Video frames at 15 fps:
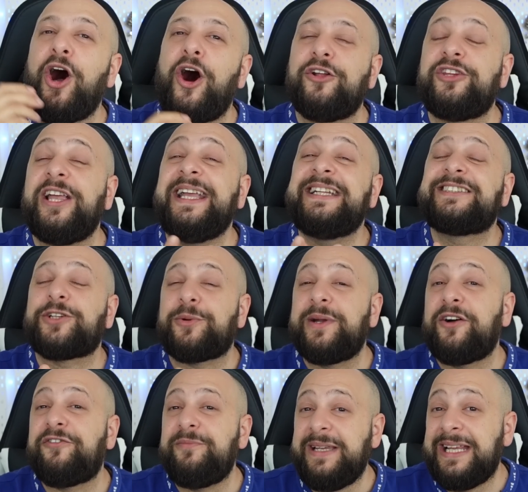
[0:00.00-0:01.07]
history
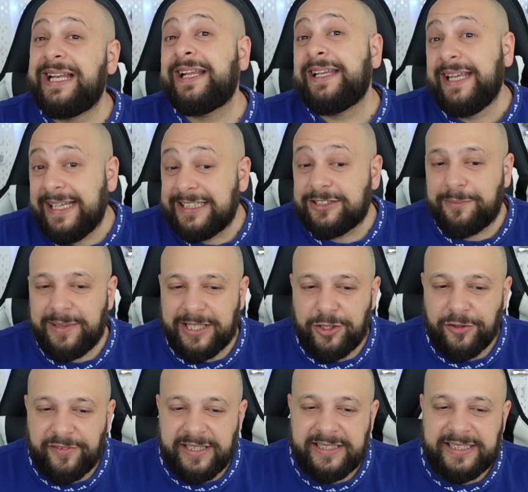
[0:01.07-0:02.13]
of Milan, he's a big
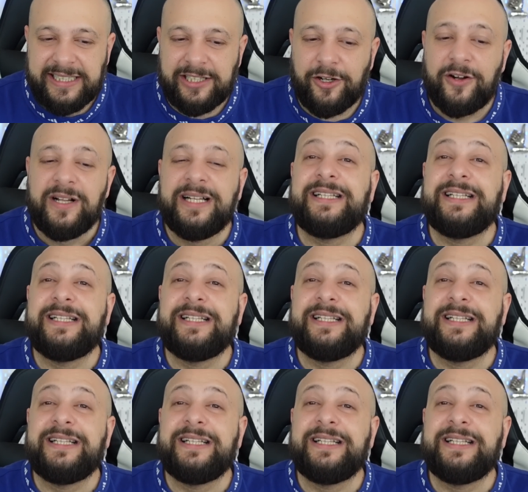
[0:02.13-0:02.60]
Juventino.